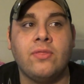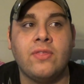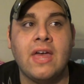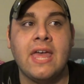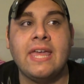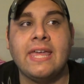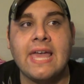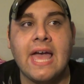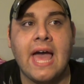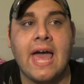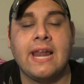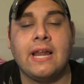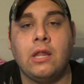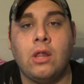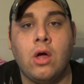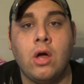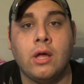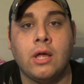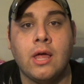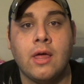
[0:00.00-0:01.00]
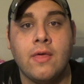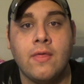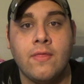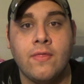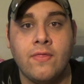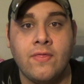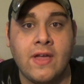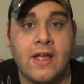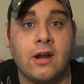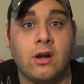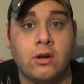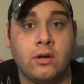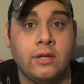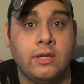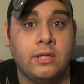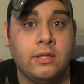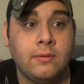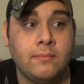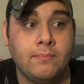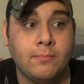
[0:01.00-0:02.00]
they catalog their
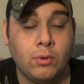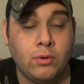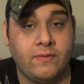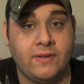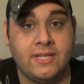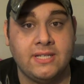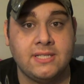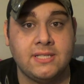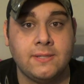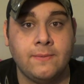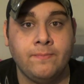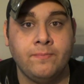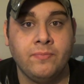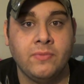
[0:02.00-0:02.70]
movies.